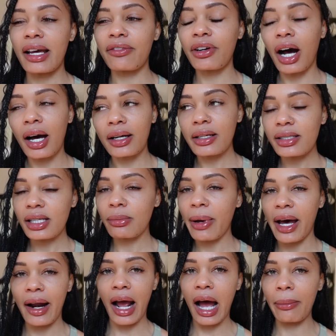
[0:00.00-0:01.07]
I've gotten into the
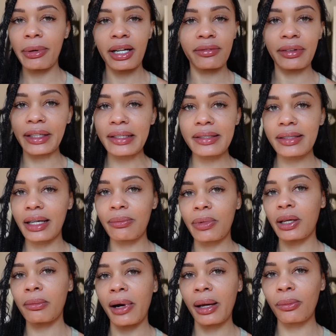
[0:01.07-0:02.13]
bad habit of like
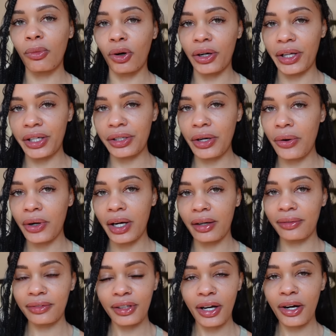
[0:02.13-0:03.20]
skipping my morning yoga
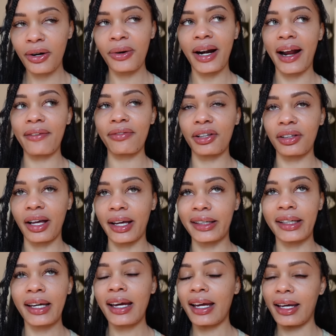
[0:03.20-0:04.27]
flow and I feel
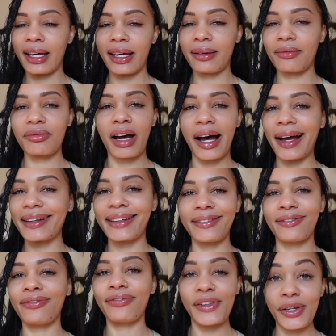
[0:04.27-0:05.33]
like I can
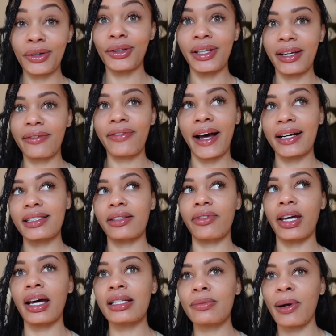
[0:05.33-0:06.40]
feel the effects of
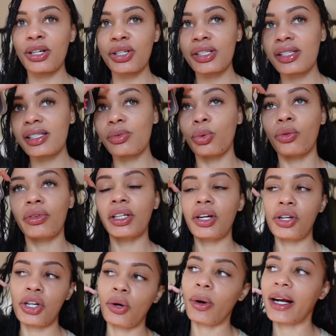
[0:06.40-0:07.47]
it, especially since moving to
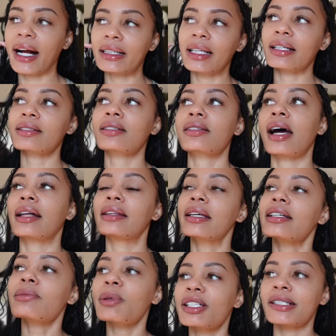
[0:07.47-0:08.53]
New York. I think it's because I think
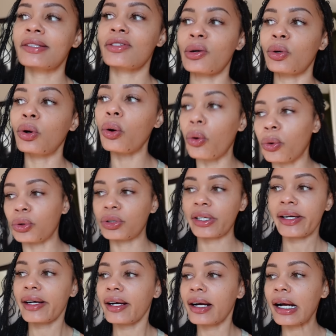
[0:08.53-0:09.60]
it's because it's so cold
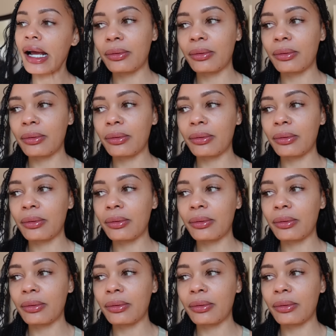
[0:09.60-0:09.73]
here.